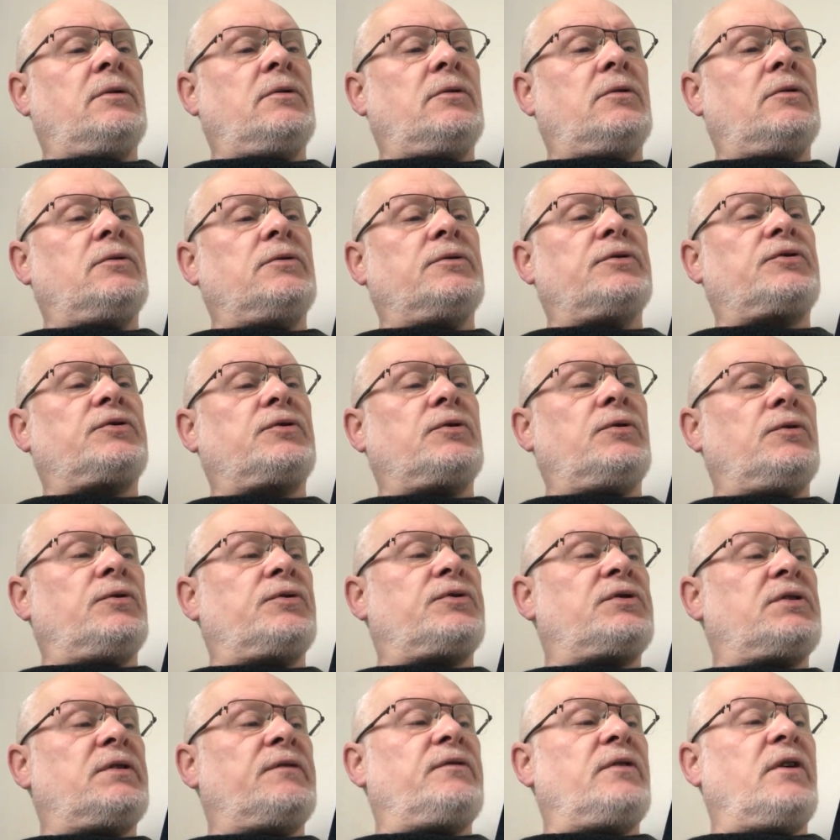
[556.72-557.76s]
All
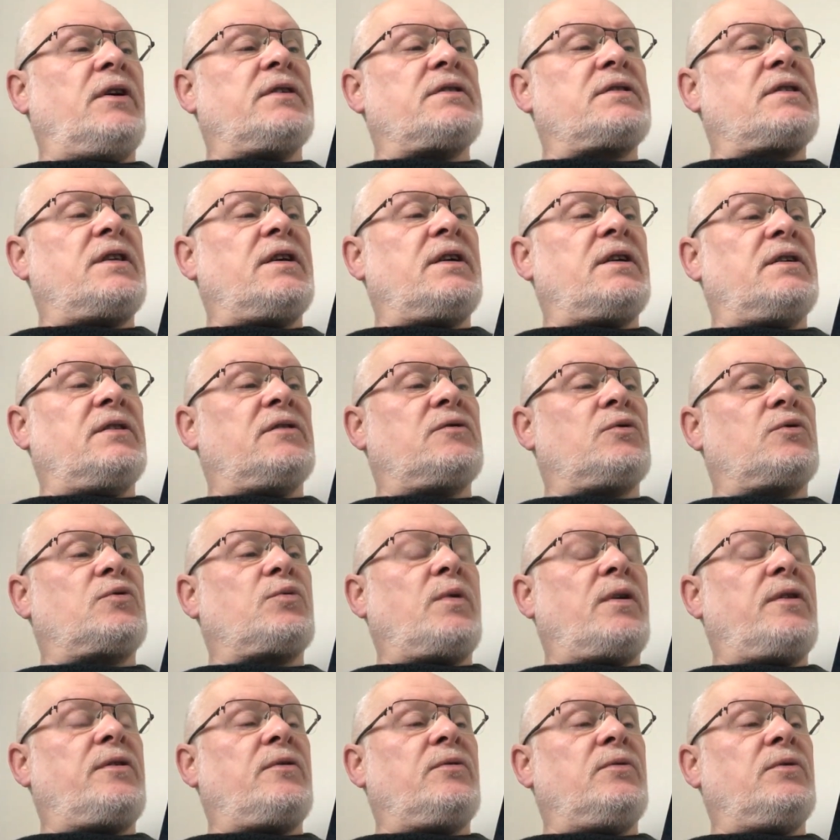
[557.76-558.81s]
sorts of nice things which
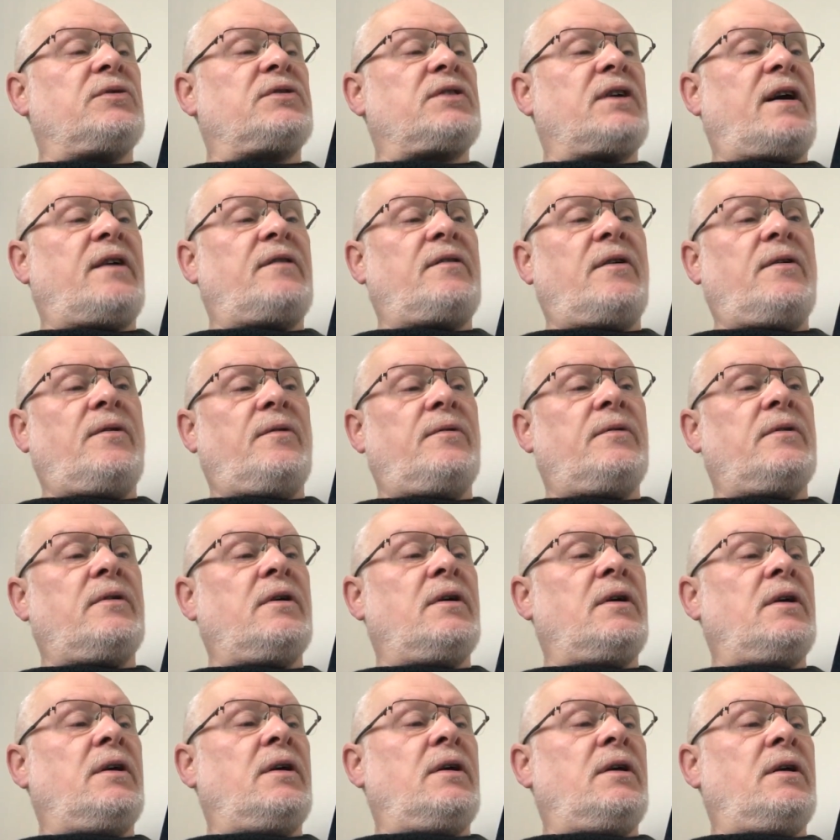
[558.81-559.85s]
we thought our own,
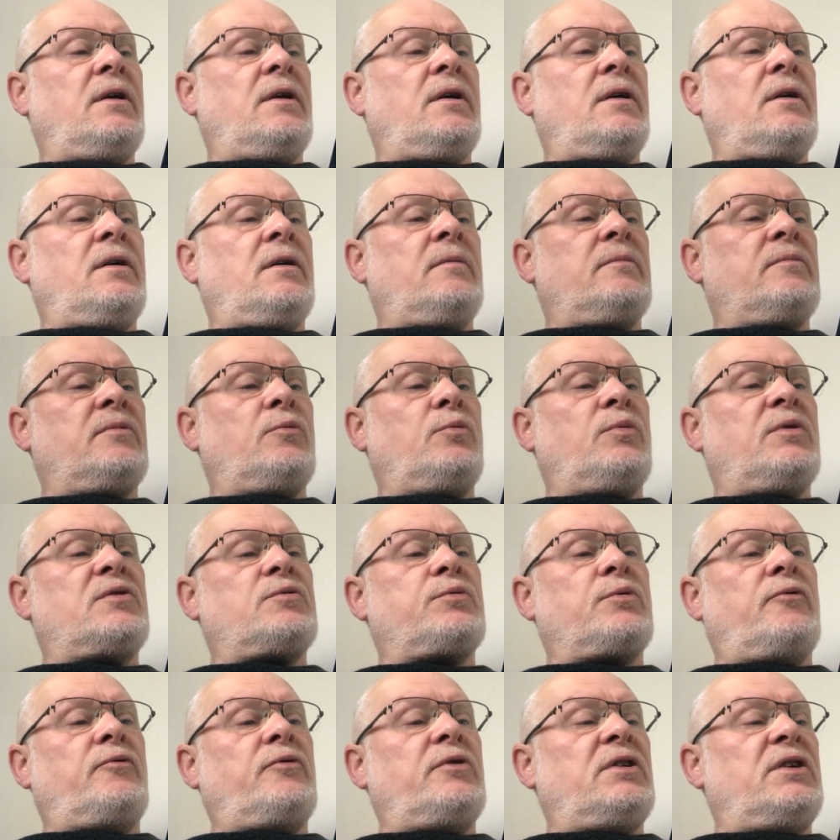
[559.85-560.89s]
but which
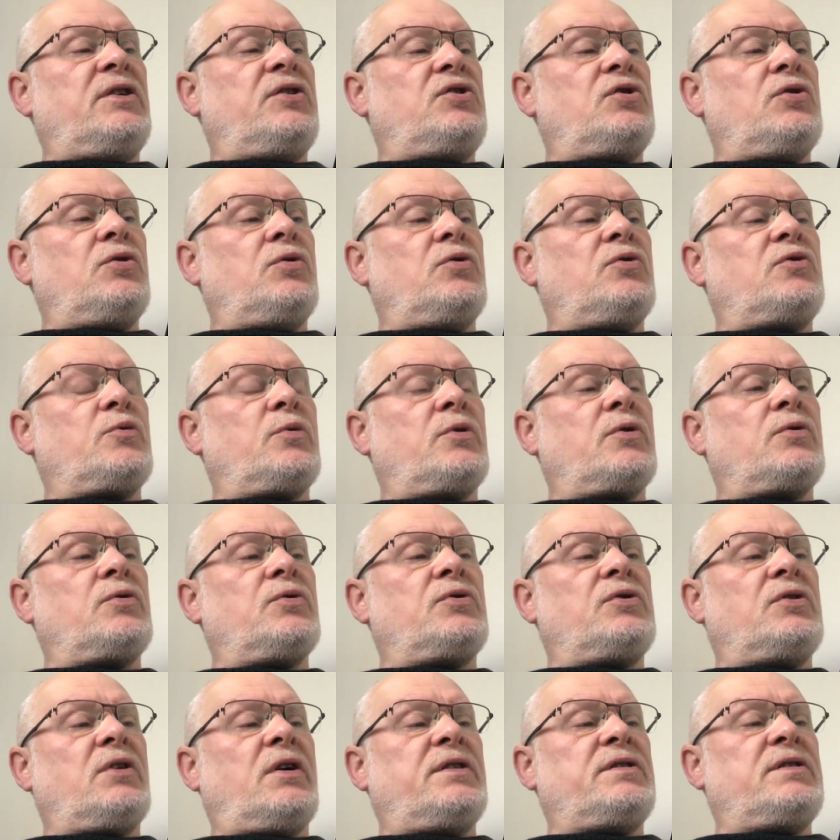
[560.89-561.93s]
were really due to a
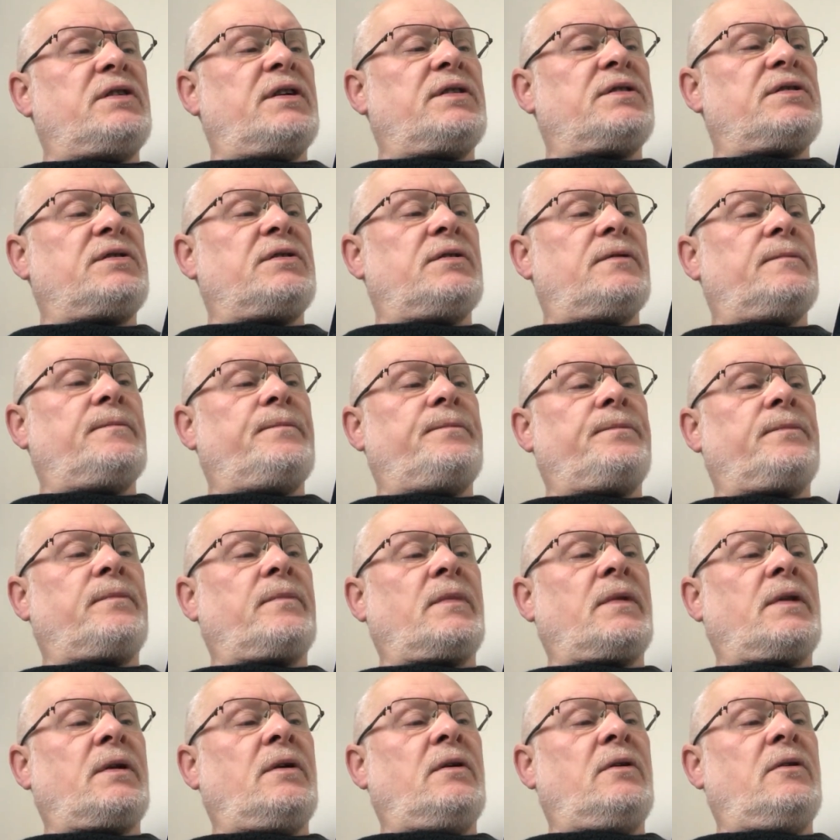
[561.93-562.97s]
good digestion,
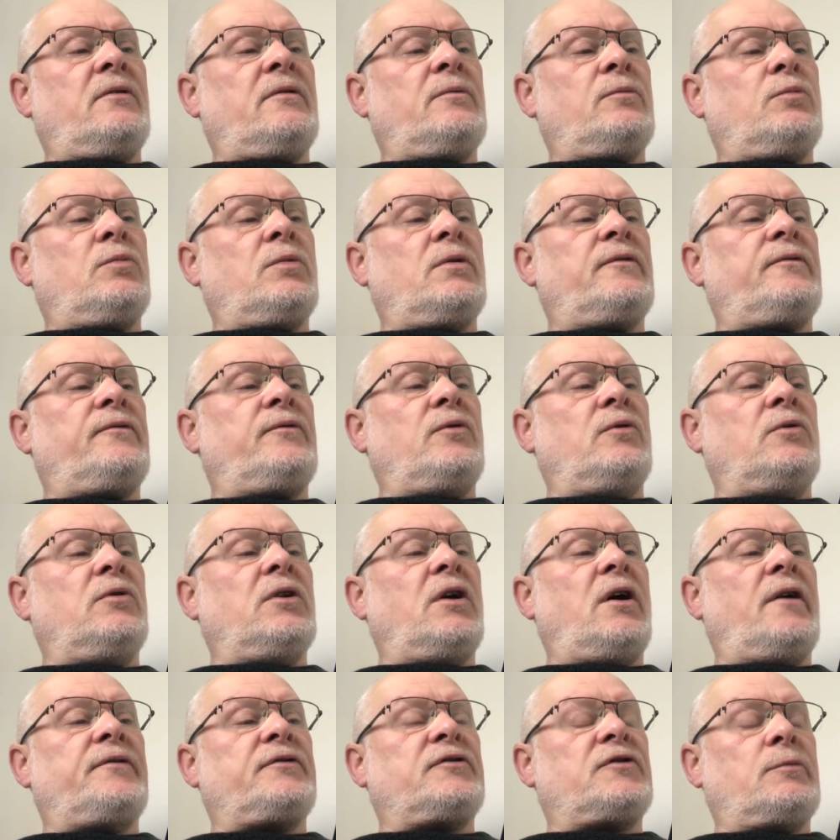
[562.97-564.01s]
will fall
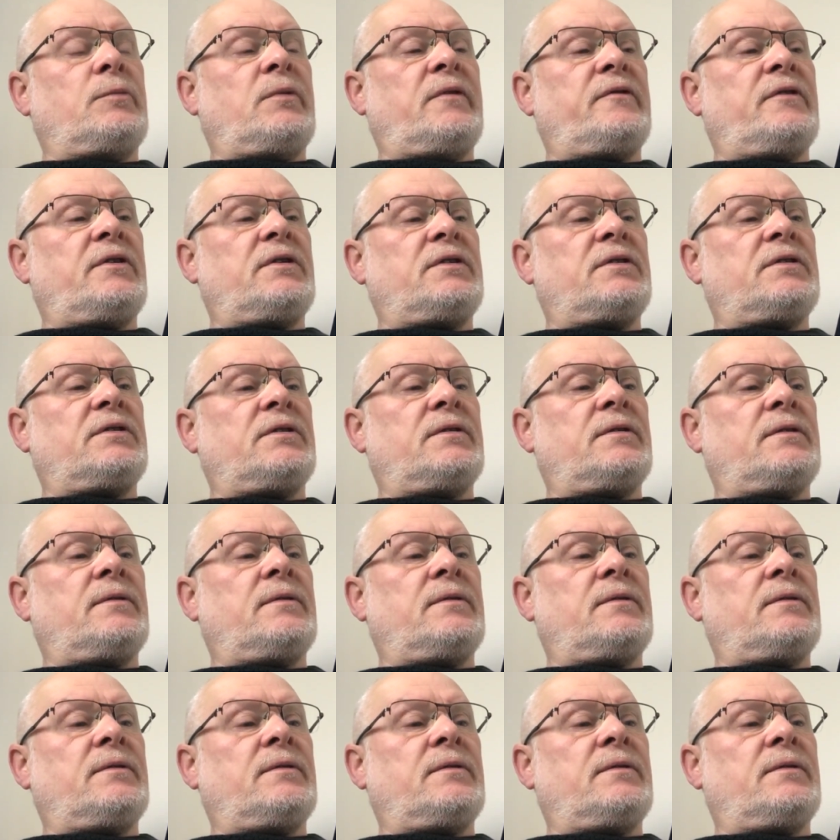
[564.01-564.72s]
off some of us.